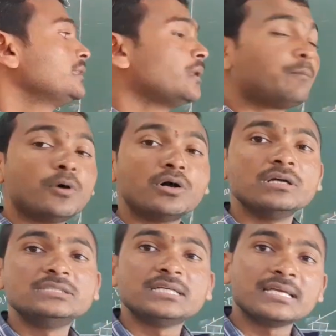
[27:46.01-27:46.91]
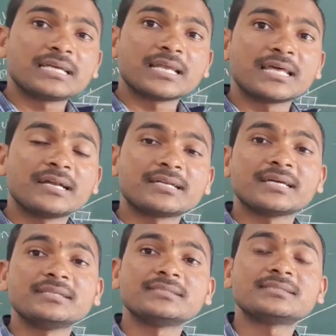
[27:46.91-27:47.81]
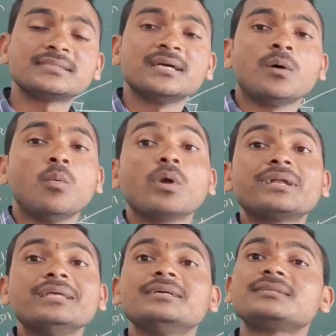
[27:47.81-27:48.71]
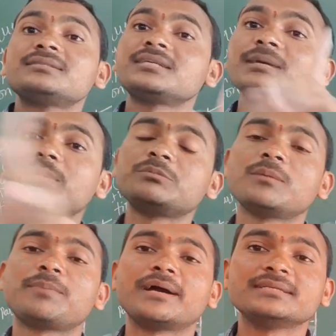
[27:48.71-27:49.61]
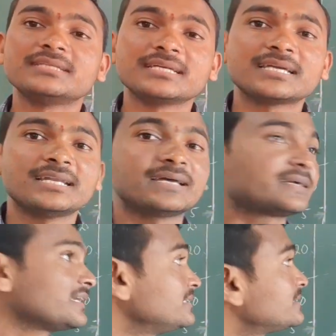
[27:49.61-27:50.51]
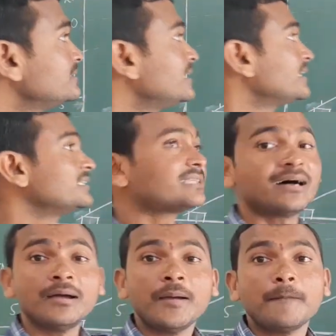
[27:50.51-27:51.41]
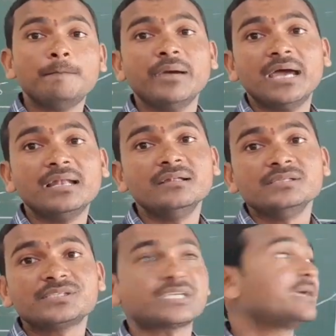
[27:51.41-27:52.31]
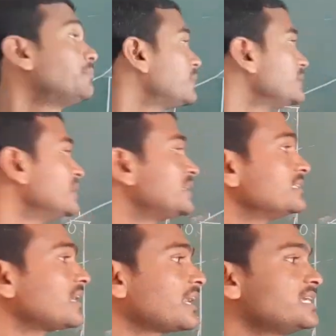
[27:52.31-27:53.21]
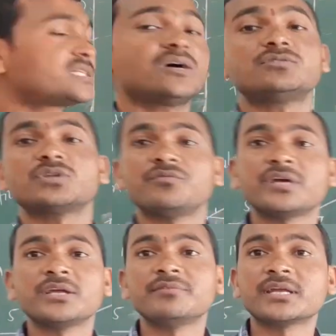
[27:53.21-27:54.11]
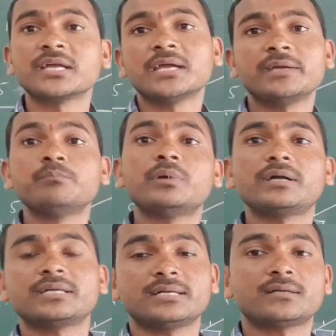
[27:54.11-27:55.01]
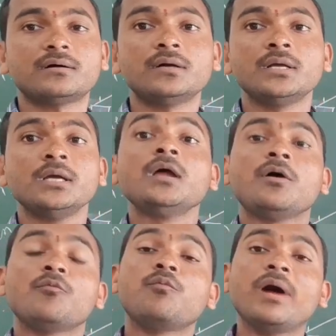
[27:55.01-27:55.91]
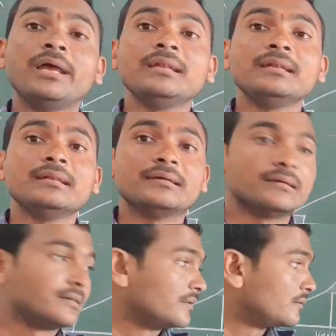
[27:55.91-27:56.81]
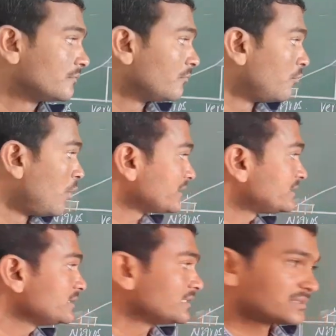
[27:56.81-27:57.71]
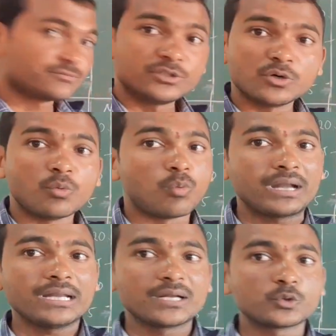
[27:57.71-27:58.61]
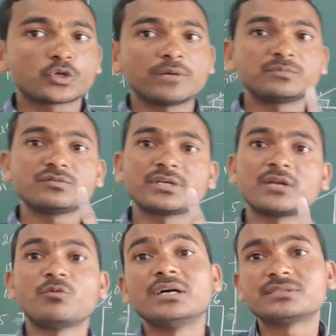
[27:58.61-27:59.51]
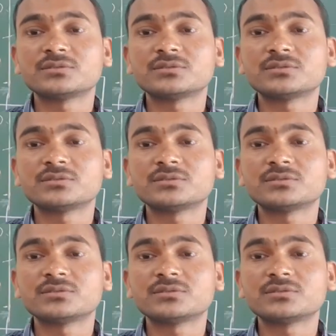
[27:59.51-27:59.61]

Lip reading: The polygenic inheritance. What is the shape of the polygenic inheritance? That is a bell shape. That is a ratio. Also very important. While watching this video 1 or 2 times we can watch.